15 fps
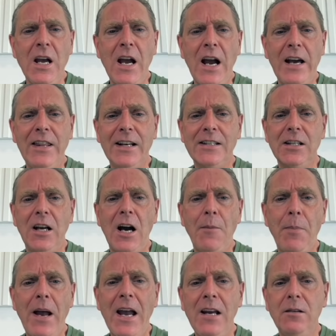and that's
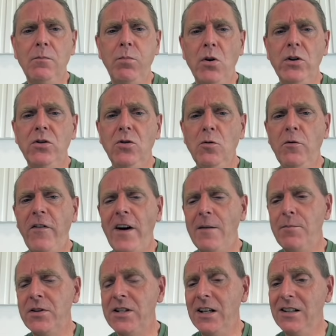up
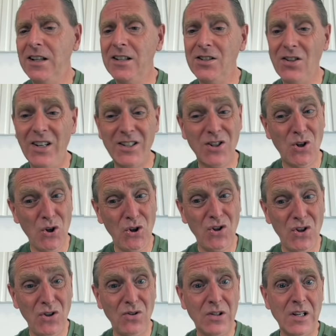8.25% today. So that's good
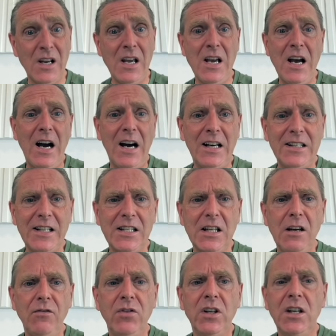news. Let's see
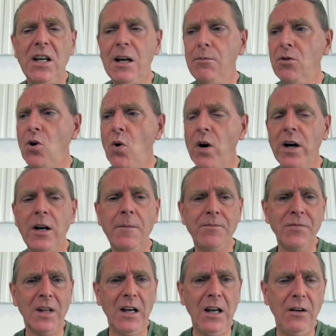if we can keep going.
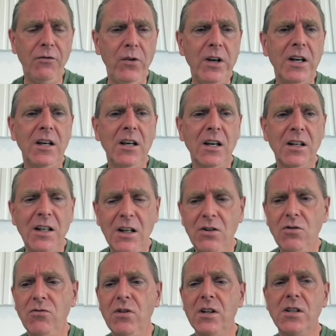If we can
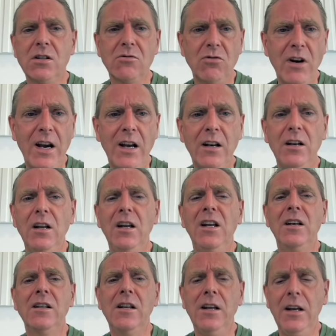continue this trend
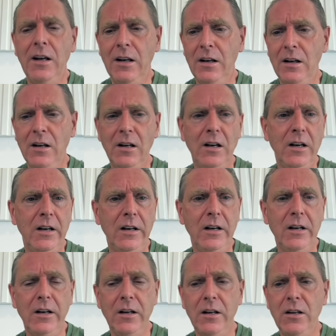in
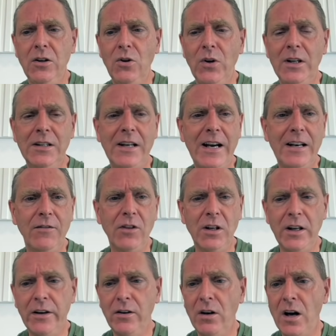light of the
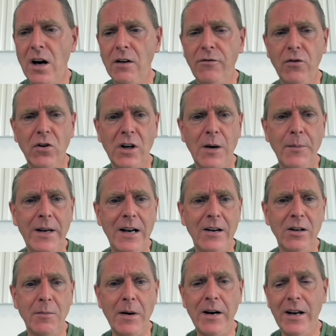London hard fork coming out
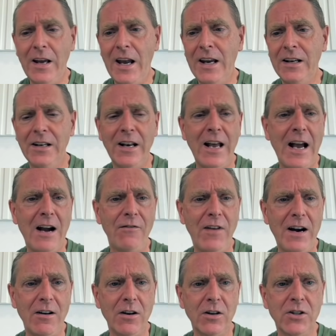in about 8.5
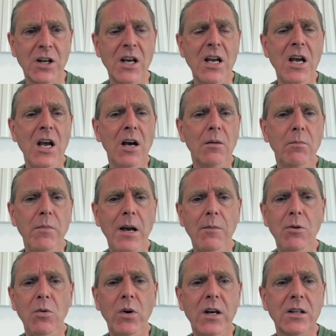hours,
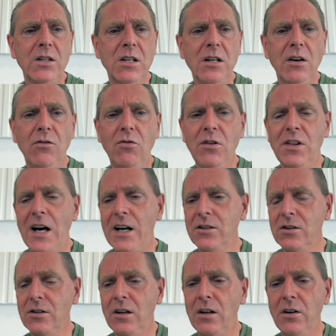maybe we can see a
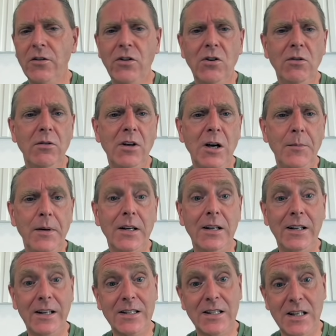$3,000 Ethereum coming.
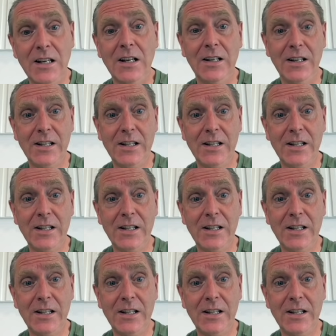Let's see.